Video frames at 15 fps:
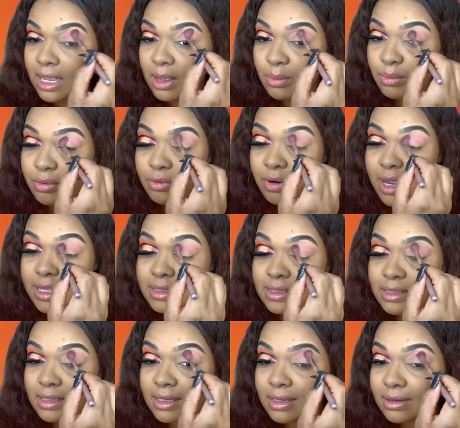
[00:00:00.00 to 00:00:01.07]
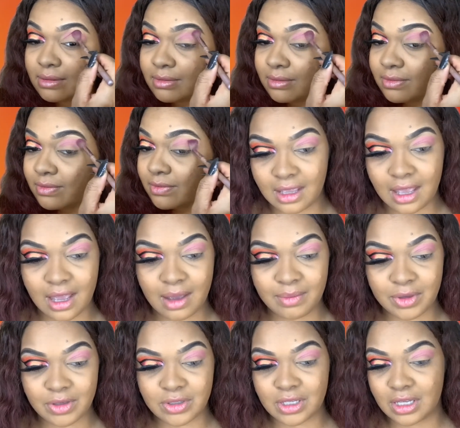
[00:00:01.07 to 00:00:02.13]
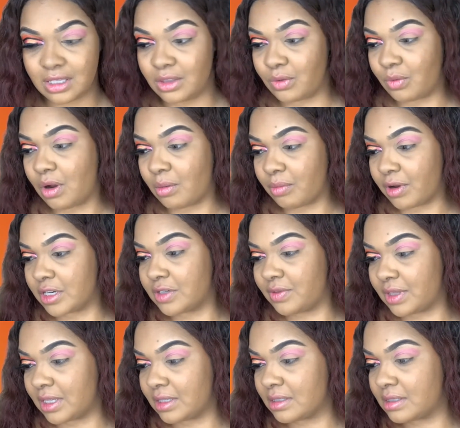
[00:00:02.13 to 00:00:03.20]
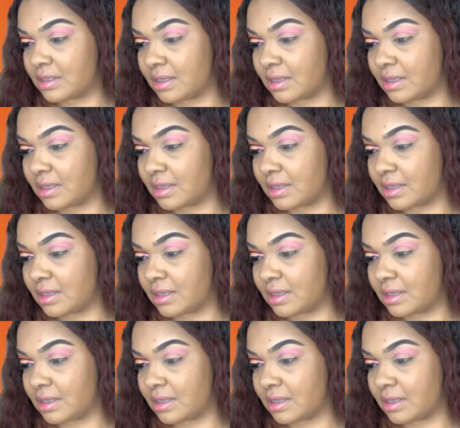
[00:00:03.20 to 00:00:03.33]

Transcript: impressive. I'm using the wrong brush for this.